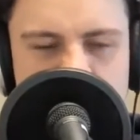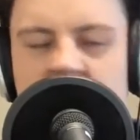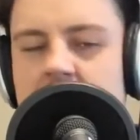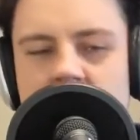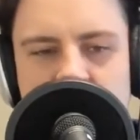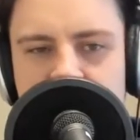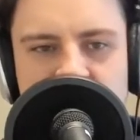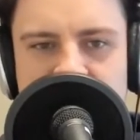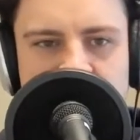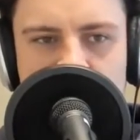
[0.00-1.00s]
He
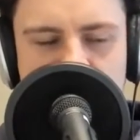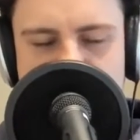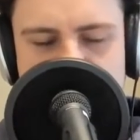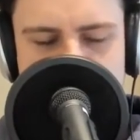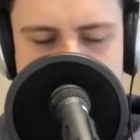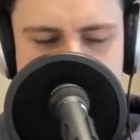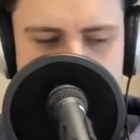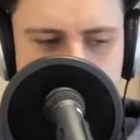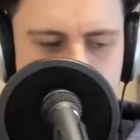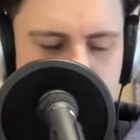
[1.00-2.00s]
completely kills it in that
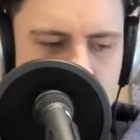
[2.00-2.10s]
scene.